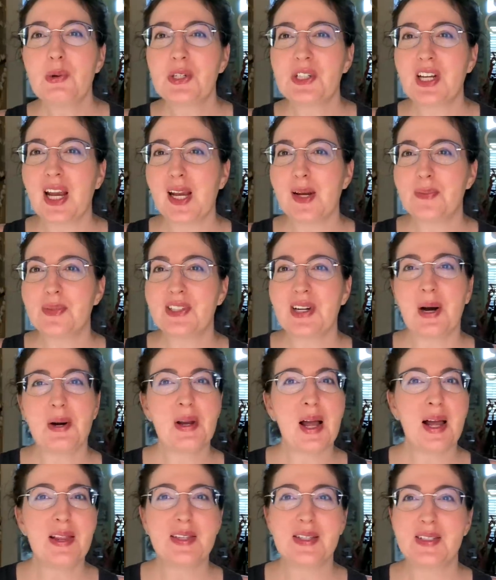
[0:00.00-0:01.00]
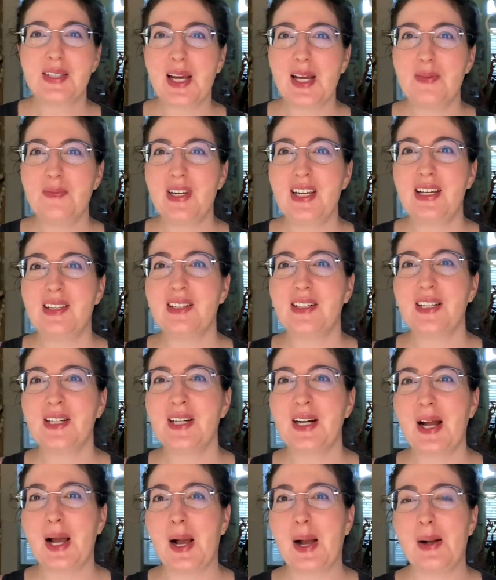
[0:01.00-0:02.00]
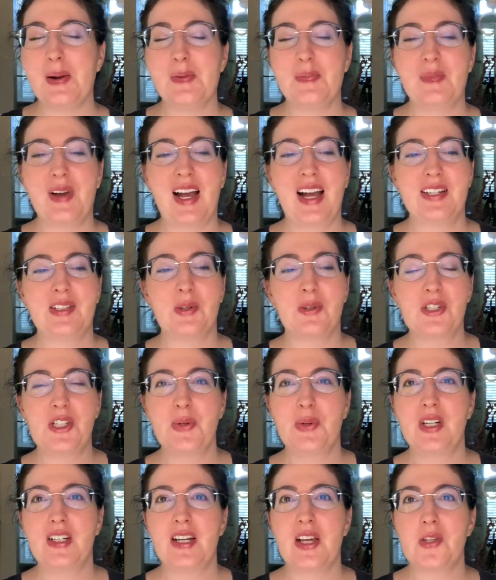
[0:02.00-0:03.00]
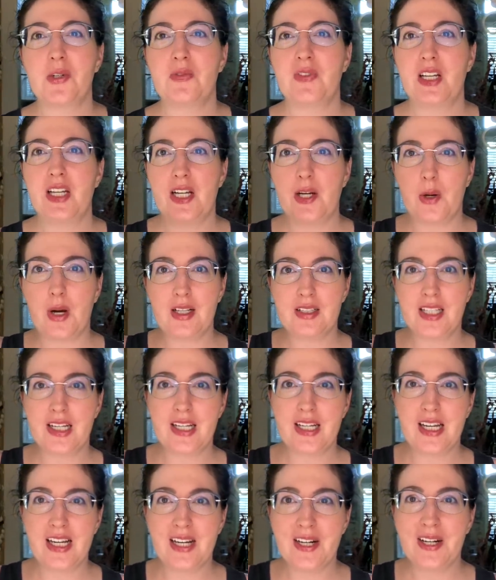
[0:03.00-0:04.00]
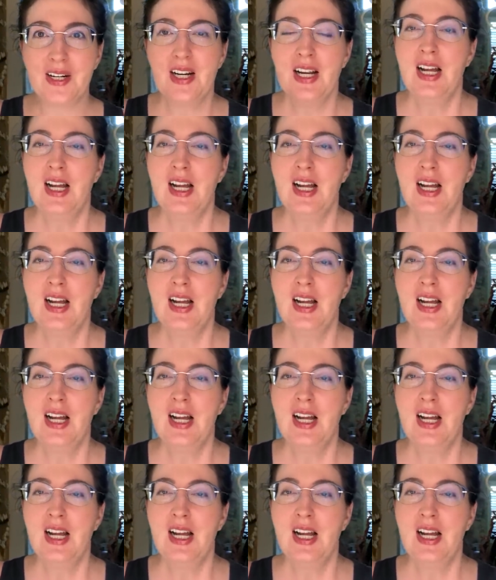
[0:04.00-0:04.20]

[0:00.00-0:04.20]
shapes are not the same either. I told you in another video I'll link here,